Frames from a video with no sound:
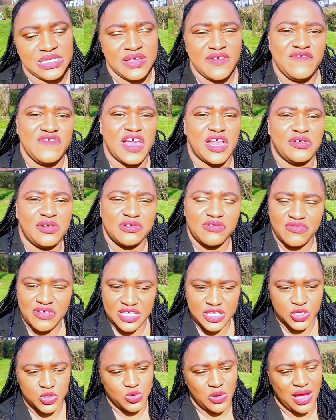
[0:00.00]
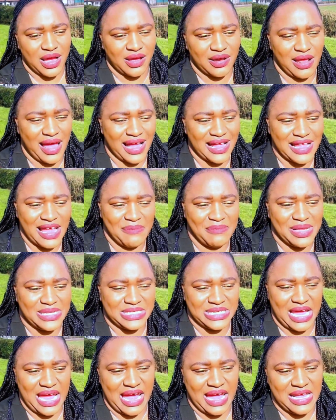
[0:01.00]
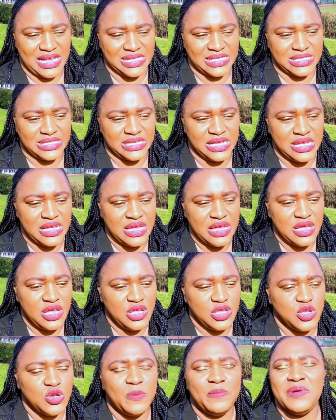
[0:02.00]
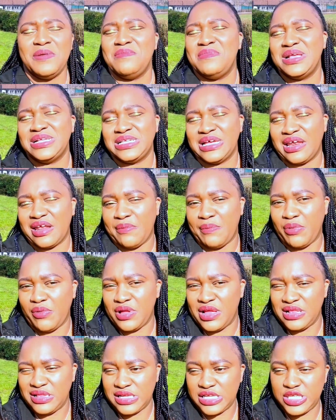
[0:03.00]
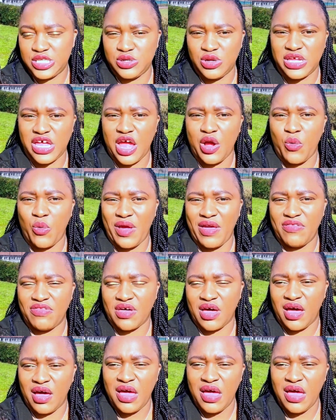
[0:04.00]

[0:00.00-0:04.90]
if you're not ready to acclimatize, you'll be miserable in this UK weather.